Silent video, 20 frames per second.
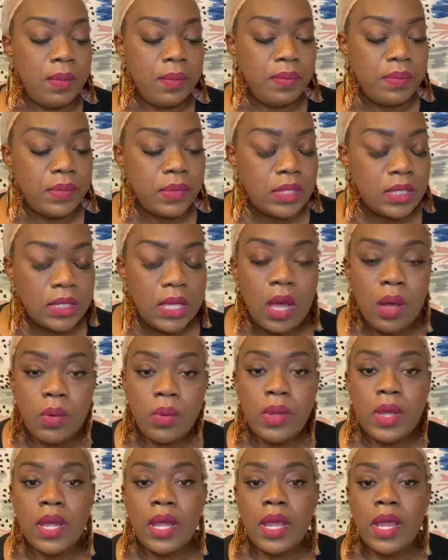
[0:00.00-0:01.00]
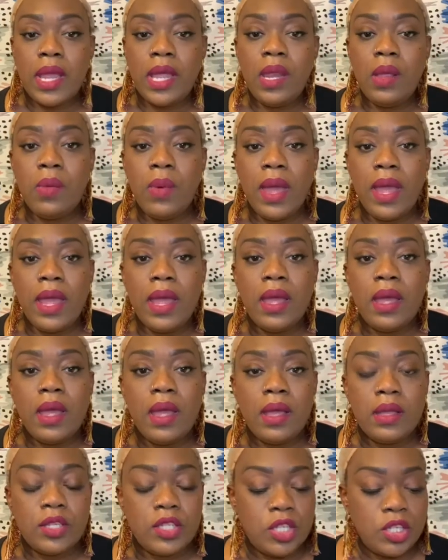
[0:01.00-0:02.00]
So anyway,
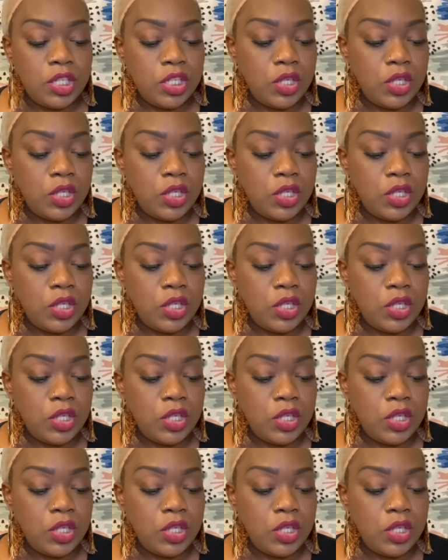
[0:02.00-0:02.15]
just